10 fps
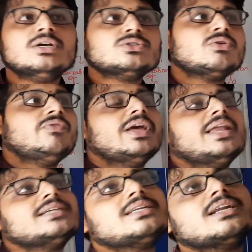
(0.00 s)
So
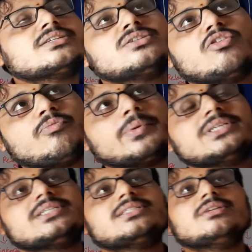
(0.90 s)
various reduction of
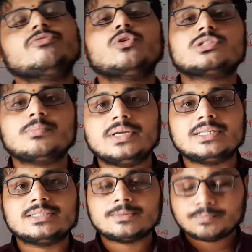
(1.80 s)
pre-stressing force
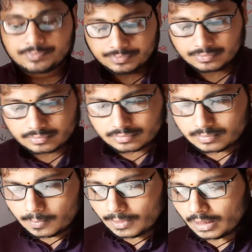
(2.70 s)
means
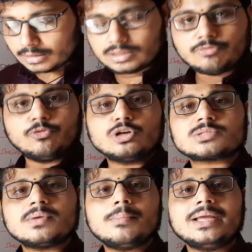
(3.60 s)
the
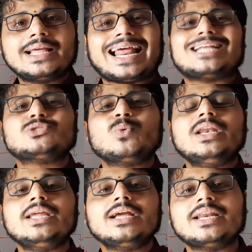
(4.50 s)
force may be
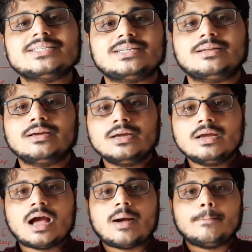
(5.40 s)
gradually increased
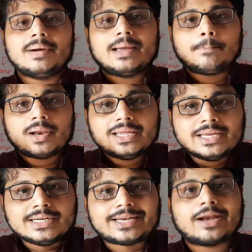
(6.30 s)
by applying
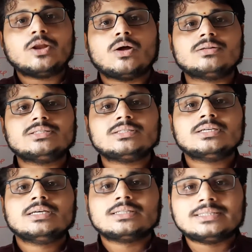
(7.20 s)
in tendons,
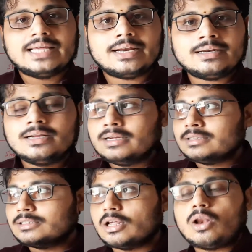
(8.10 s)
then
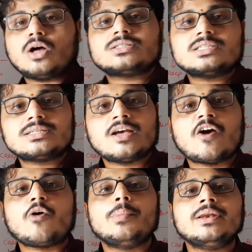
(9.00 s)
the losses
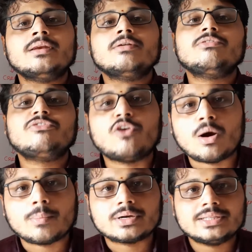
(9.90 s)
have been
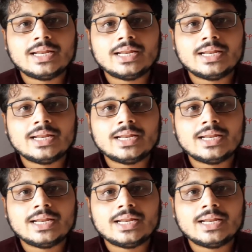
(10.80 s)
formed.